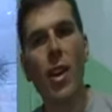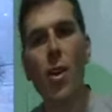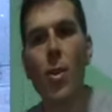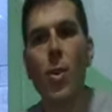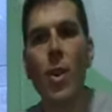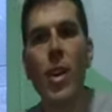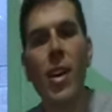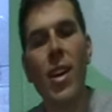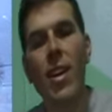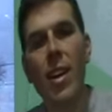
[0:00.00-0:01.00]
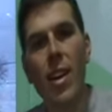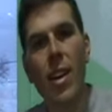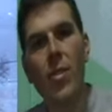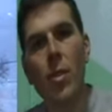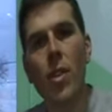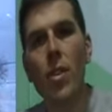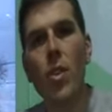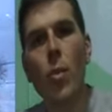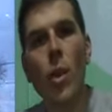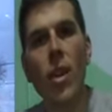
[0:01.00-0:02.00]
you go. Now you have something you
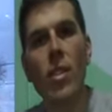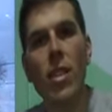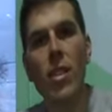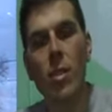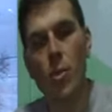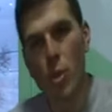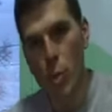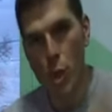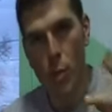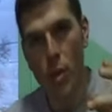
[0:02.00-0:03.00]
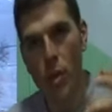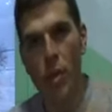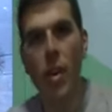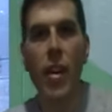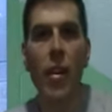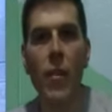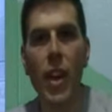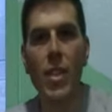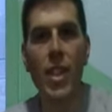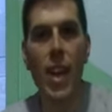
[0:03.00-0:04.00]
can wear instead of some super duper
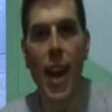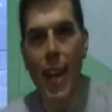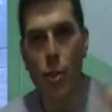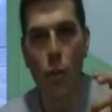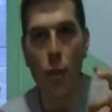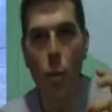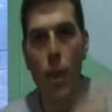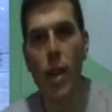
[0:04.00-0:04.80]
fancy hydrophobic